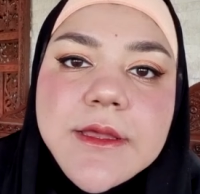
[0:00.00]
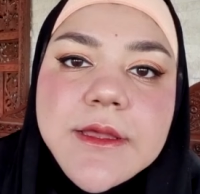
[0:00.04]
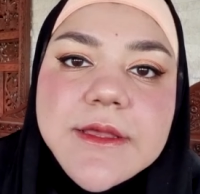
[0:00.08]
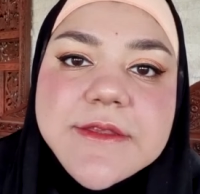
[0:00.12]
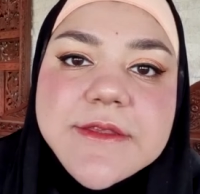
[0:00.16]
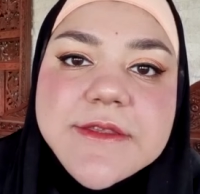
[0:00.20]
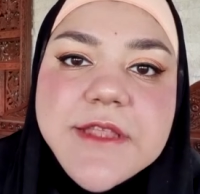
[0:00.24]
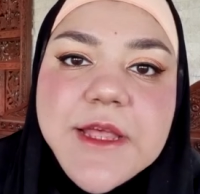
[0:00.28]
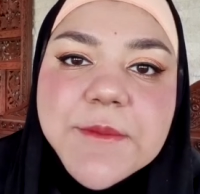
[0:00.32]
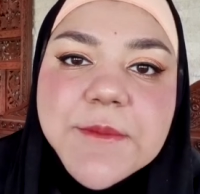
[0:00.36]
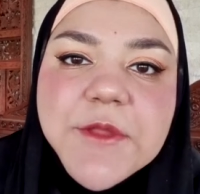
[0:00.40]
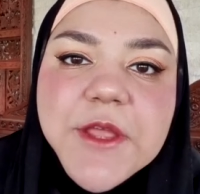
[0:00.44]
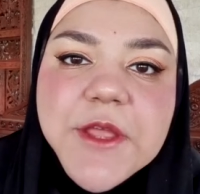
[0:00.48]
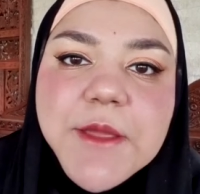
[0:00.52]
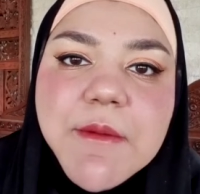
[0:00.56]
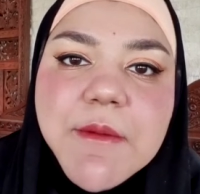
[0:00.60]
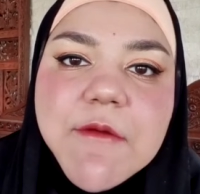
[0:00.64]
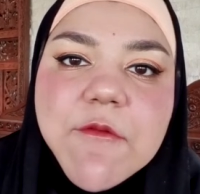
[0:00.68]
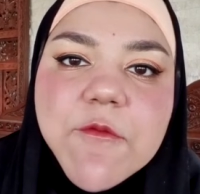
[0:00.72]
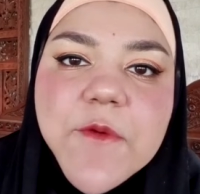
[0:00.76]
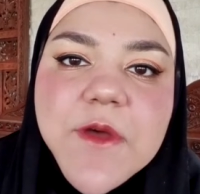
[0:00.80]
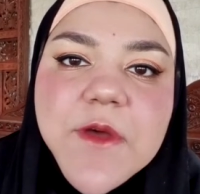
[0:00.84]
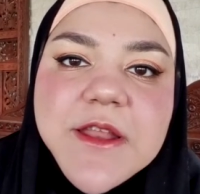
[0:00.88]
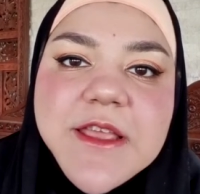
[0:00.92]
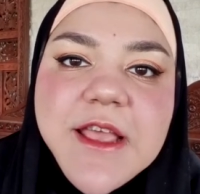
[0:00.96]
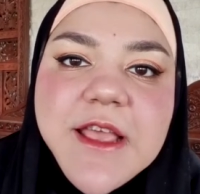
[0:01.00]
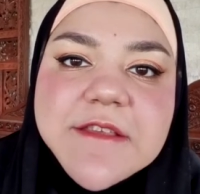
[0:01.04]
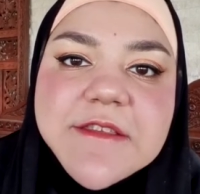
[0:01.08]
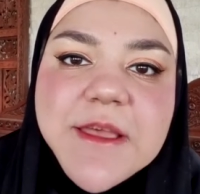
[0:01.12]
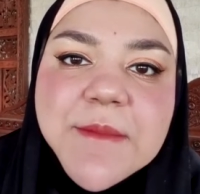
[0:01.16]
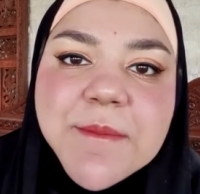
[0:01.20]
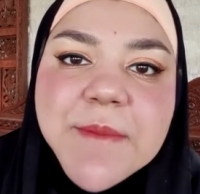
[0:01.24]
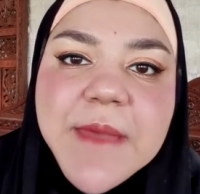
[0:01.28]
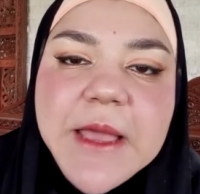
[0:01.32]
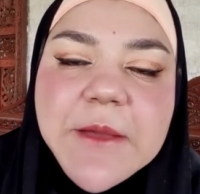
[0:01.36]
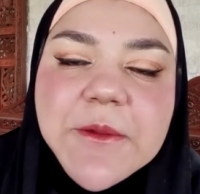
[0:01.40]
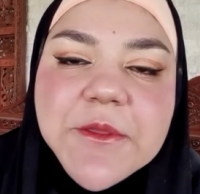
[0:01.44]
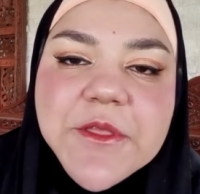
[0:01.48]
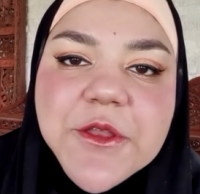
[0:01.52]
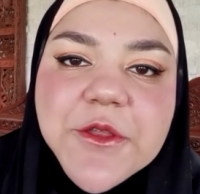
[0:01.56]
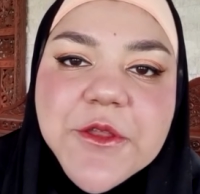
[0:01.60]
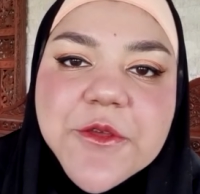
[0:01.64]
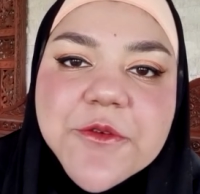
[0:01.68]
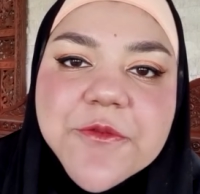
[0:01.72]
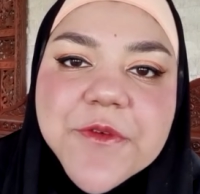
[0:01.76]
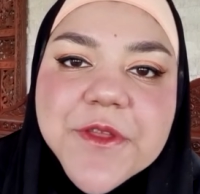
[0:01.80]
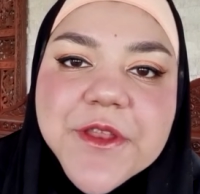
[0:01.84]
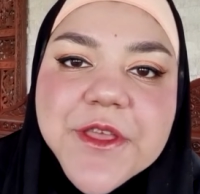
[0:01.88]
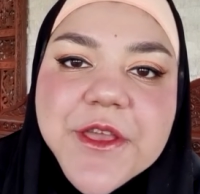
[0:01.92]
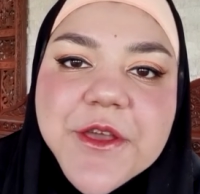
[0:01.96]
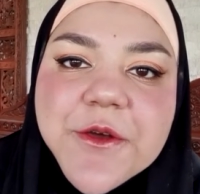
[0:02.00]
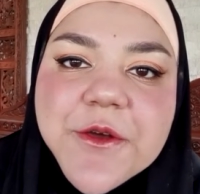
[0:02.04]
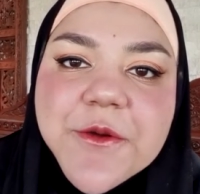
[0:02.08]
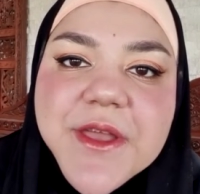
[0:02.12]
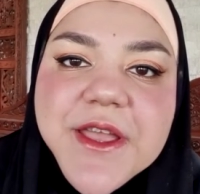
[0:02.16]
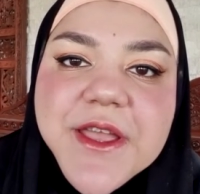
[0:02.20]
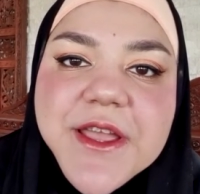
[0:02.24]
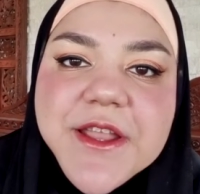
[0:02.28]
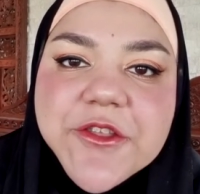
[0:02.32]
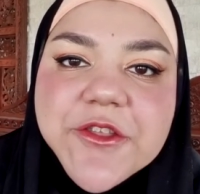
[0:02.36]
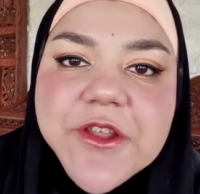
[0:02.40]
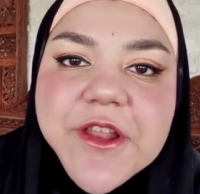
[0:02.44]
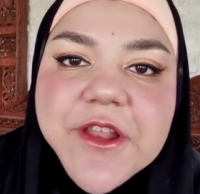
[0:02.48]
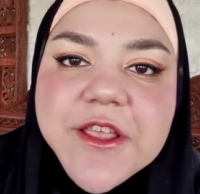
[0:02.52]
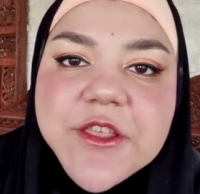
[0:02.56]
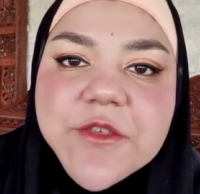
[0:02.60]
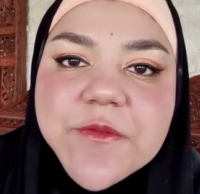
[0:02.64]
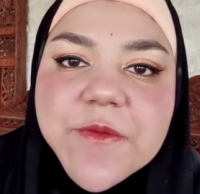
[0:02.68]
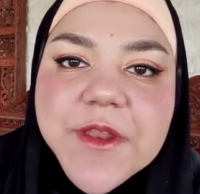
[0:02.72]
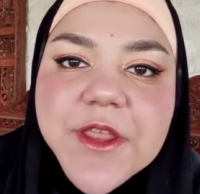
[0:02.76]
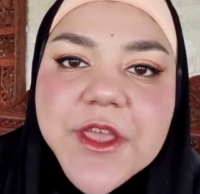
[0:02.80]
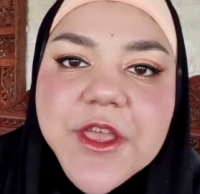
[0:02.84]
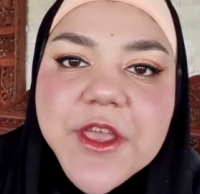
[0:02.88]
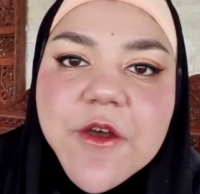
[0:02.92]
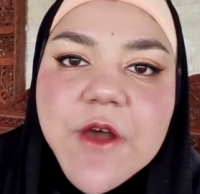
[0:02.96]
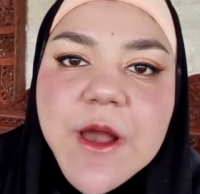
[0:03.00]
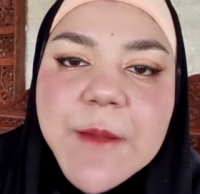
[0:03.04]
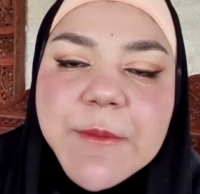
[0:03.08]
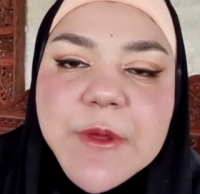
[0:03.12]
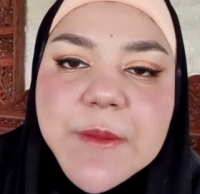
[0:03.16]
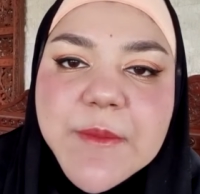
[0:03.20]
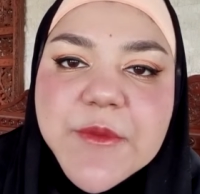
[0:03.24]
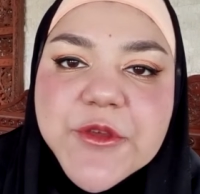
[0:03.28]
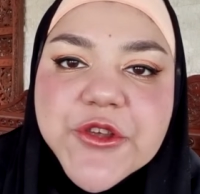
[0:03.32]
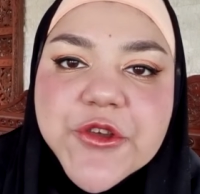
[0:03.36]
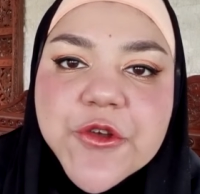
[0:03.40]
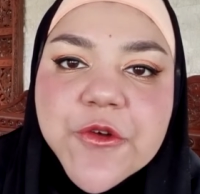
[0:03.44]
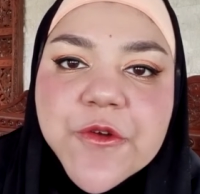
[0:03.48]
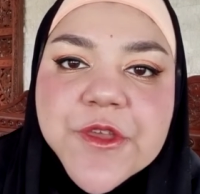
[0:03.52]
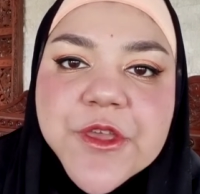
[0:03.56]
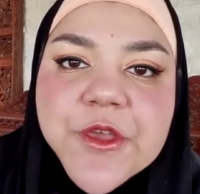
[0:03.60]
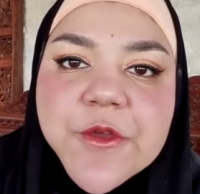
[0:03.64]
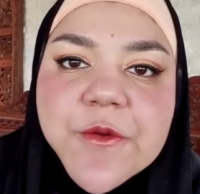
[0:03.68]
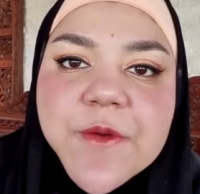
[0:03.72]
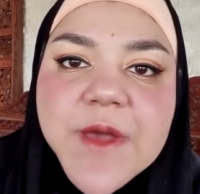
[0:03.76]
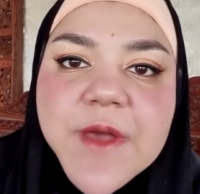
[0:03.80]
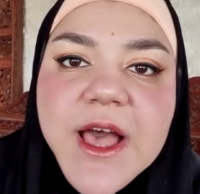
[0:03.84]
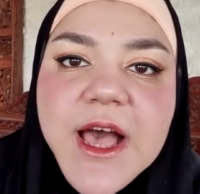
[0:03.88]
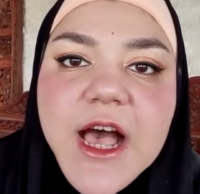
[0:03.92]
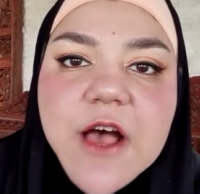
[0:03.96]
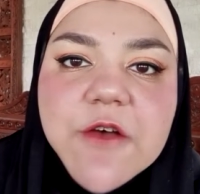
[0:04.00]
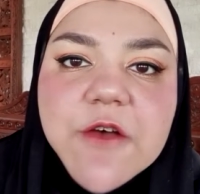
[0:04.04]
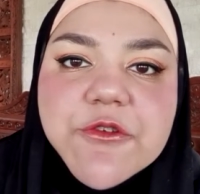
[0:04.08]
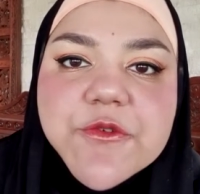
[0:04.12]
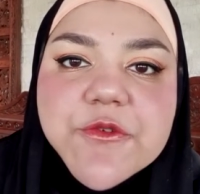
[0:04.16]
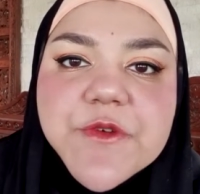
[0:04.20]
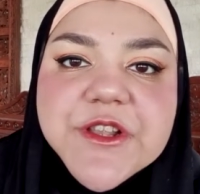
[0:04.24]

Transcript: Assalamu alaikum everyone, yes I'm back with a new video. In today's video, I'm going to be showing you how to